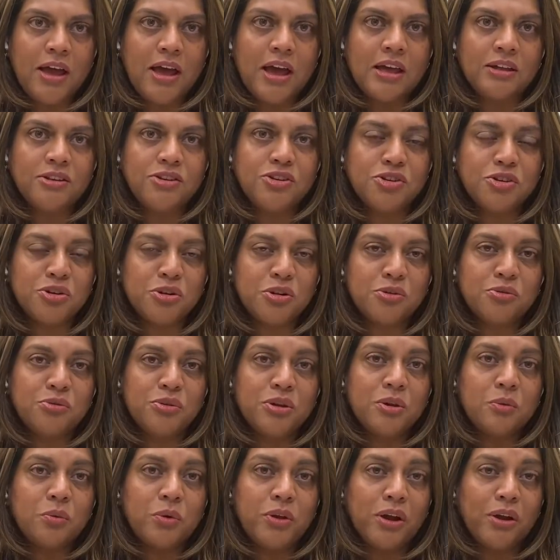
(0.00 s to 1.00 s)
And
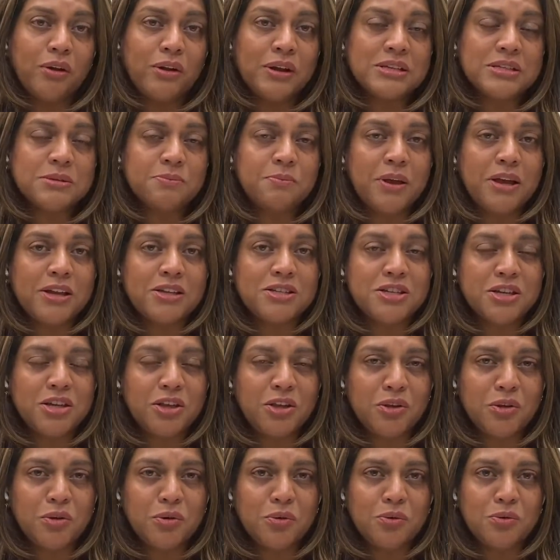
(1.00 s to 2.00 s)
children, we are
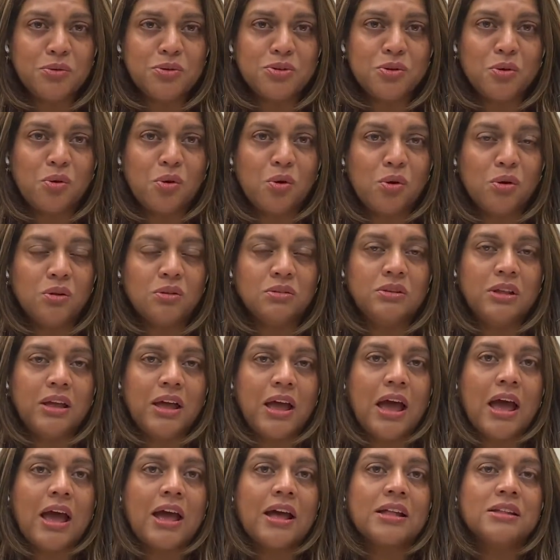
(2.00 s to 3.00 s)
expecting you to hold
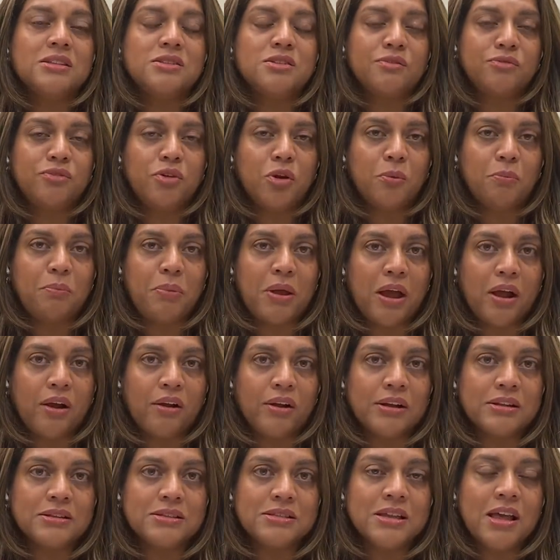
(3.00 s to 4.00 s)
the hands of your
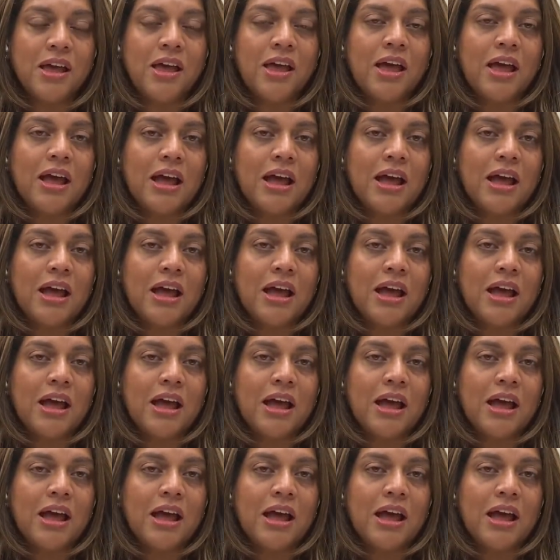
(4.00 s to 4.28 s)
parents